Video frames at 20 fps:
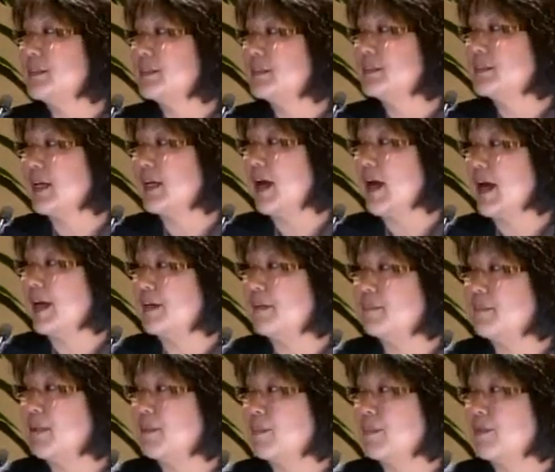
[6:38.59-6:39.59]
say
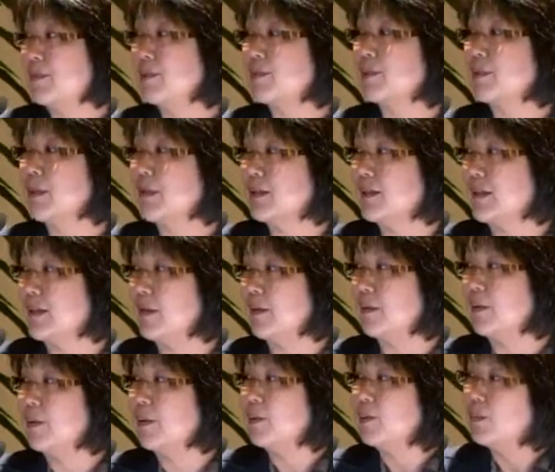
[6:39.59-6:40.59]
item number 3 there.